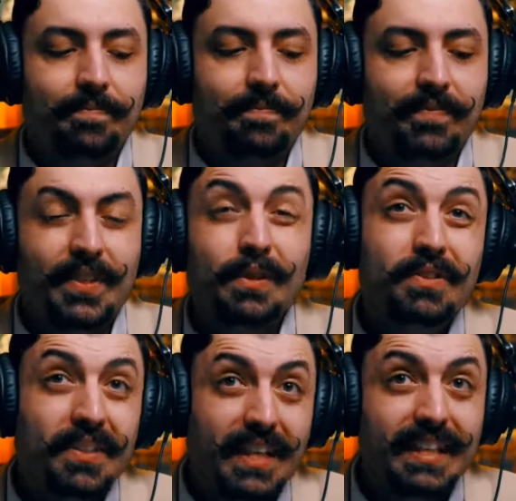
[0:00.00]
new
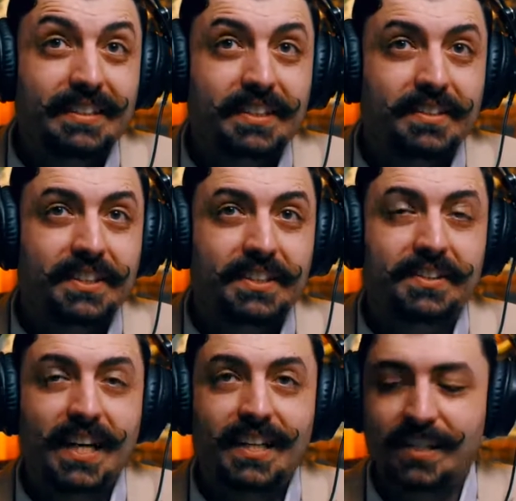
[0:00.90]
things that are still
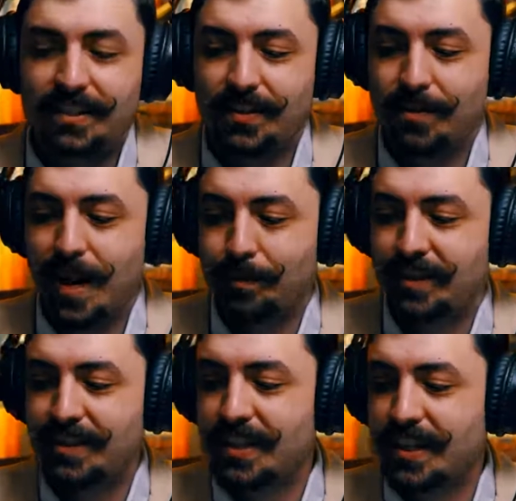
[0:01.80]
kind of under
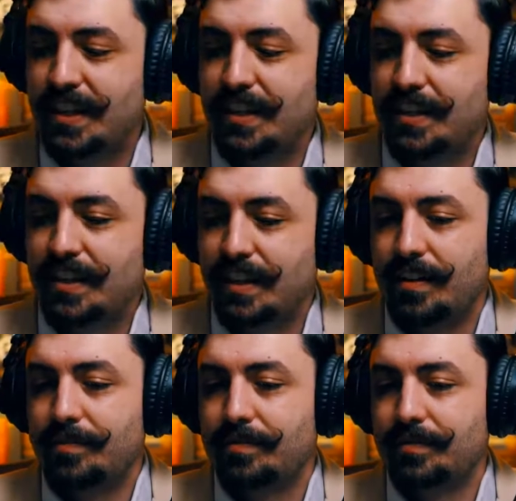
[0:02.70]
wraps,
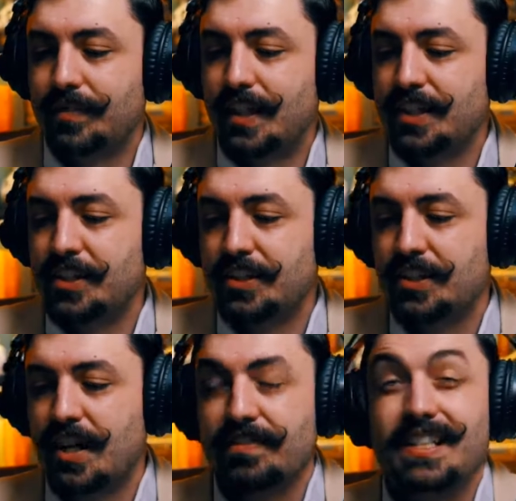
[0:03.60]
and just
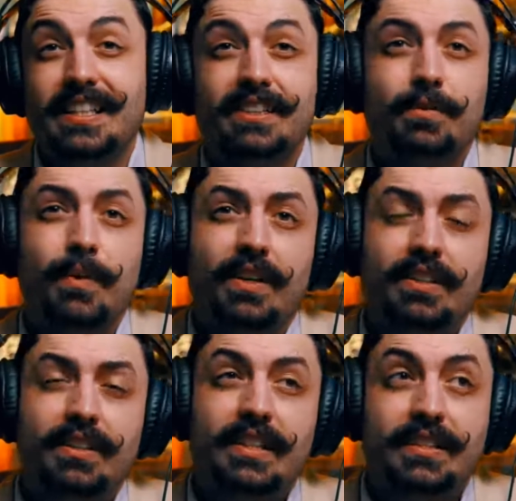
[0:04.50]
stuff
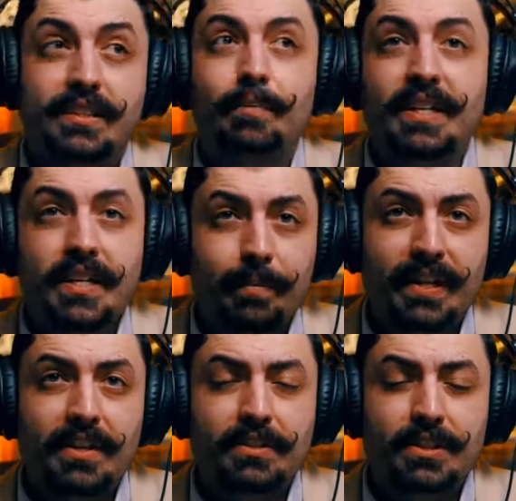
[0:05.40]
that's going to be
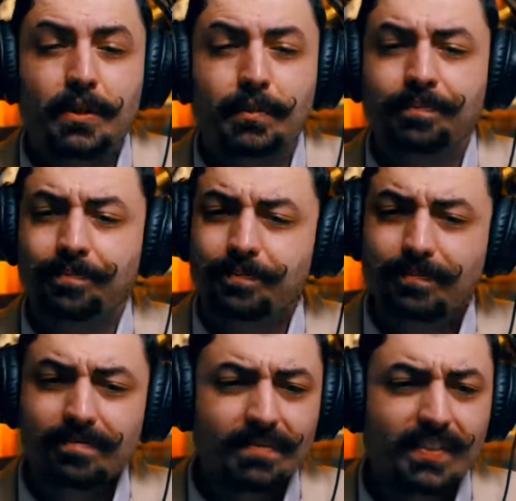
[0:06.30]
coming out. So
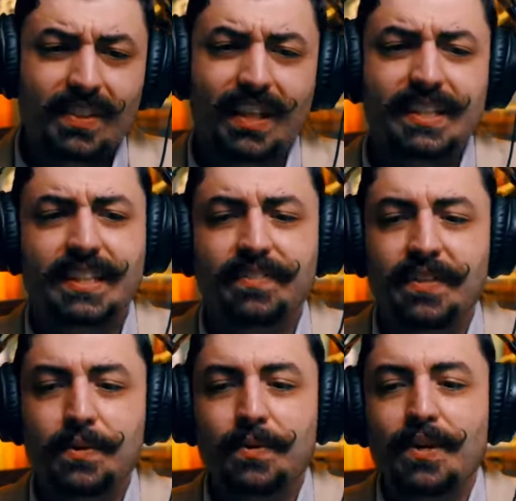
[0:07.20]
like I said, if
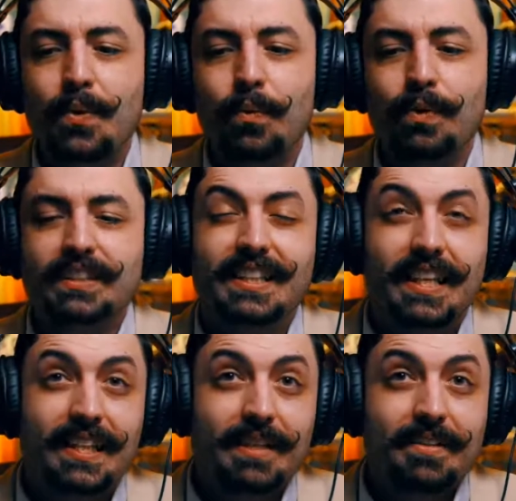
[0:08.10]
you want to
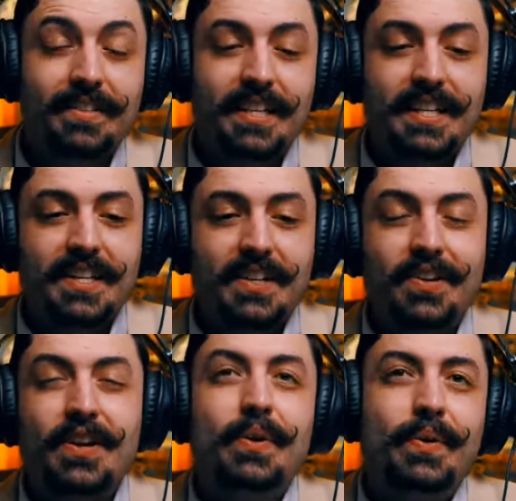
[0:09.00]
kind of
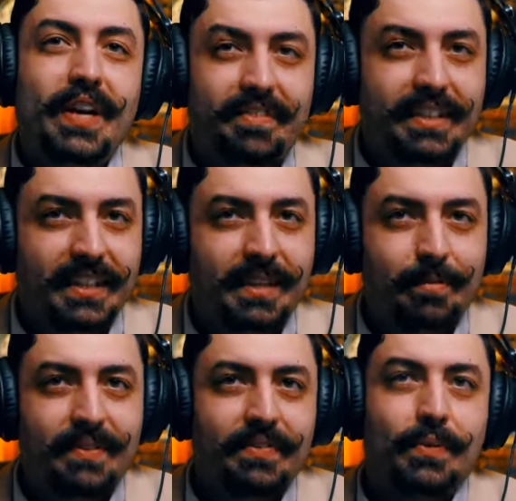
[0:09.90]
know everything
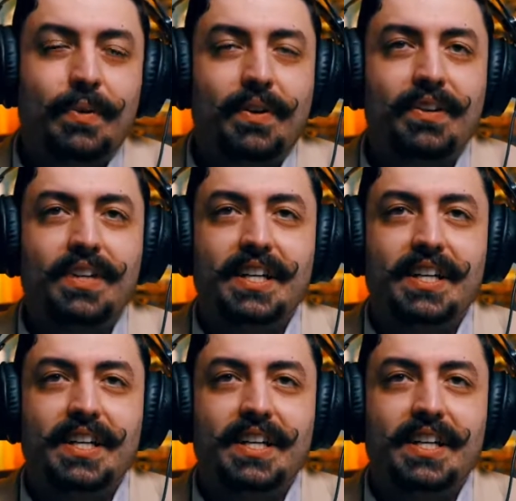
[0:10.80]
before